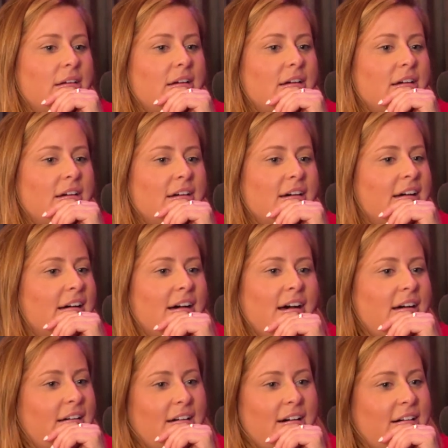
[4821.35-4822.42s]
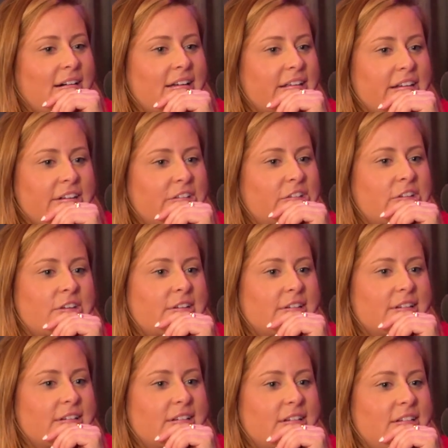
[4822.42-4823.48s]

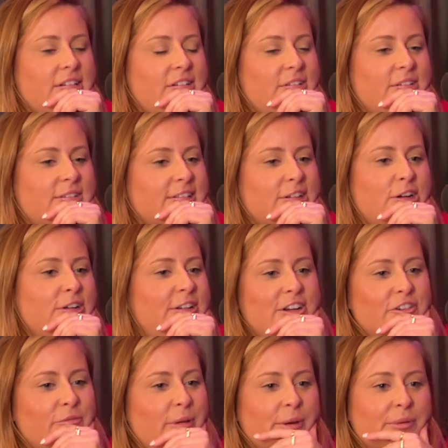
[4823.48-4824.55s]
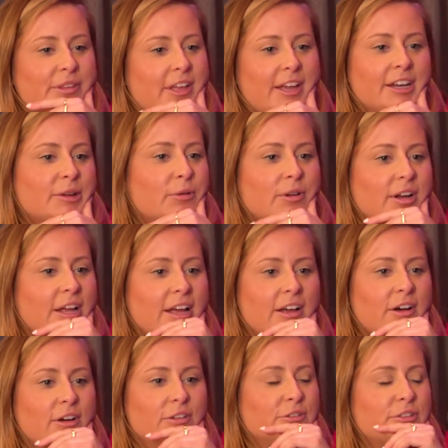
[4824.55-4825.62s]
it couldn't have been with anyone
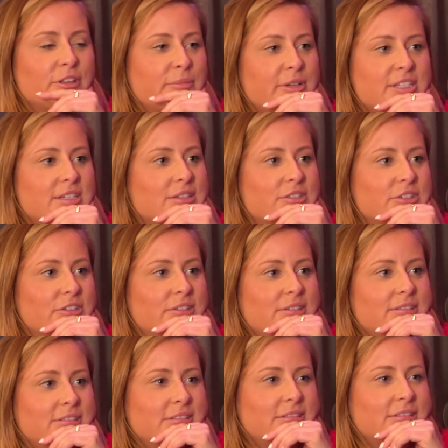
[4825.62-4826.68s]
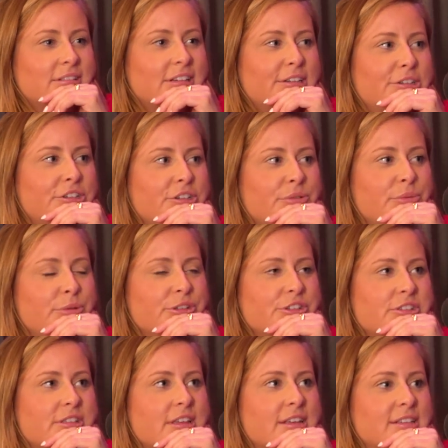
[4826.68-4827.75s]
other than my sister. She was
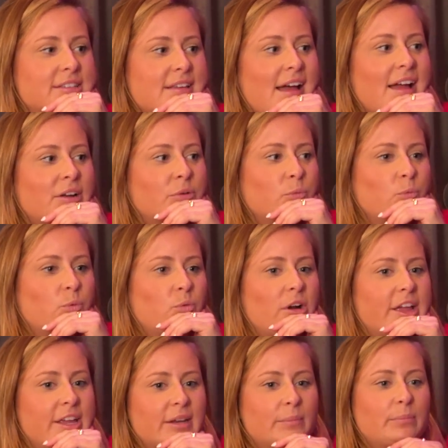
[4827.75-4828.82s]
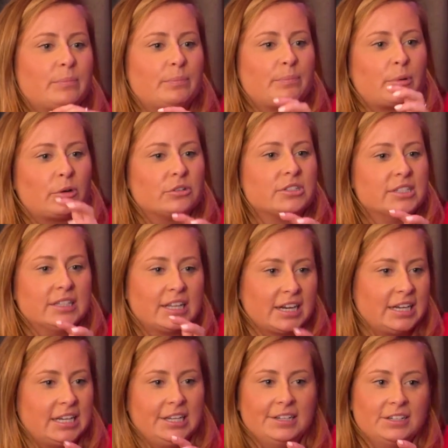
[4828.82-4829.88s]
just the exact right person that
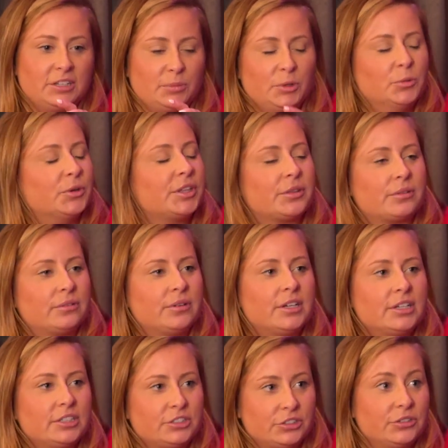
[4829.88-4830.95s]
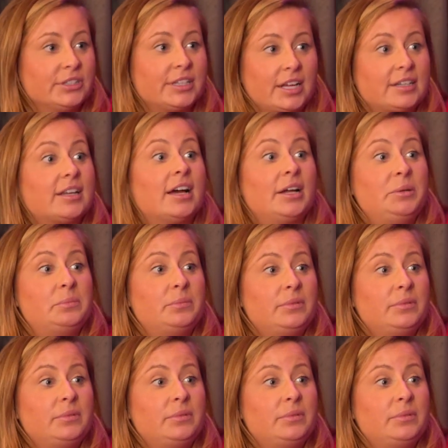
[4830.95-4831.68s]
I needed to be with during that time.